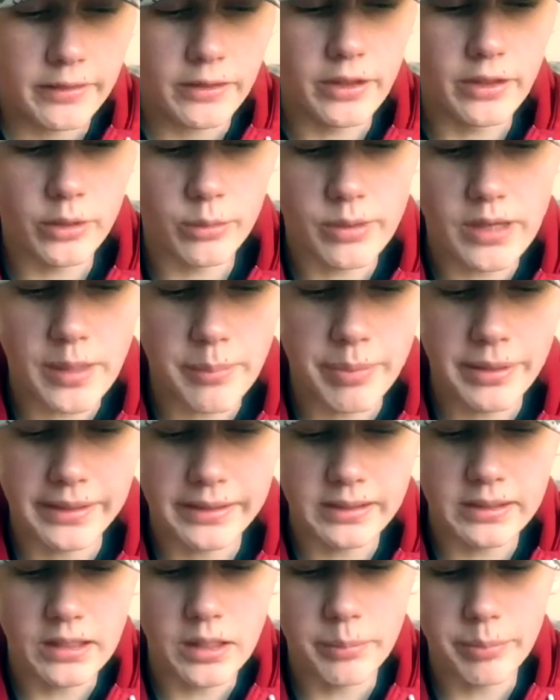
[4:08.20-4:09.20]
The other one I
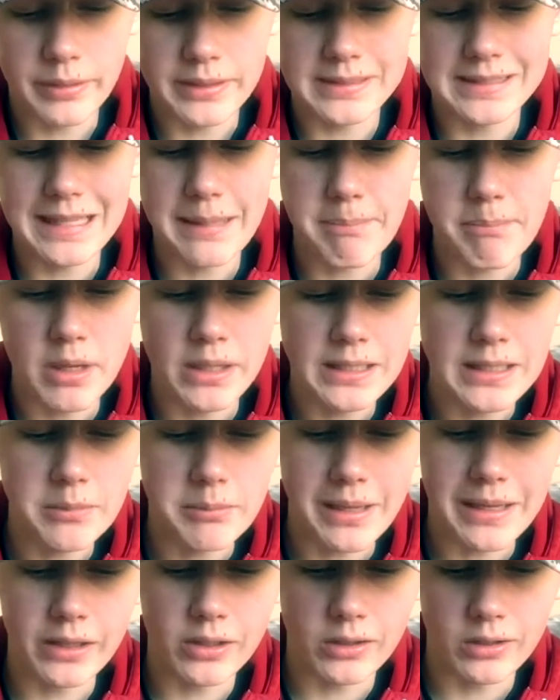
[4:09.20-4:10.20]
picked up is a
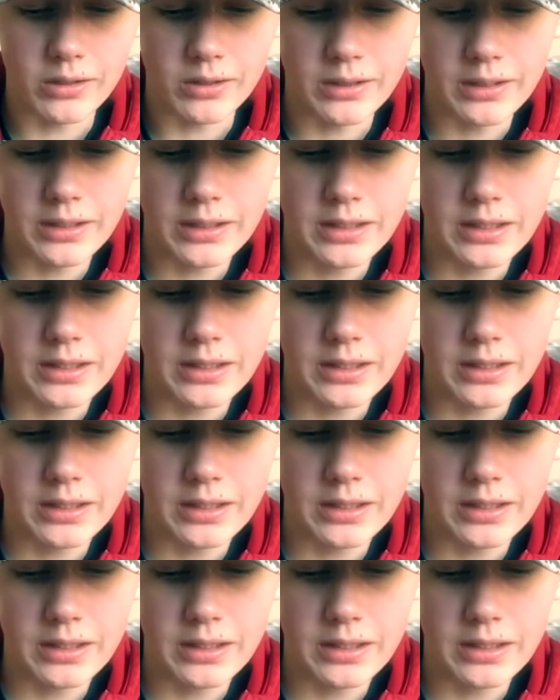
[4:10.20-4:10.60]
moneymaker.